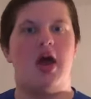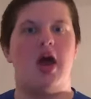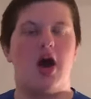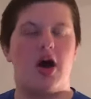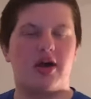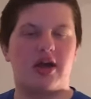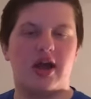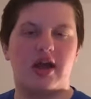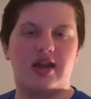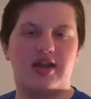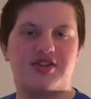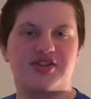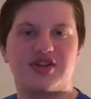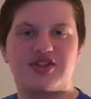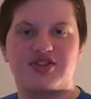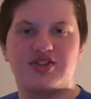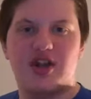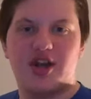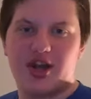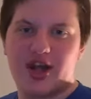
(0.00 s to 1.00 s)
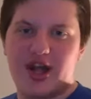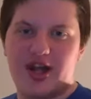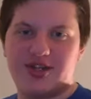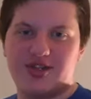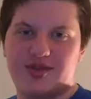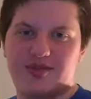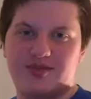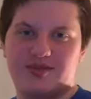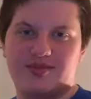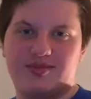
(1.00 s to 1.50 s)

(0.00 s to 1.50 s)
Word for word: Okay, let's get started, guys.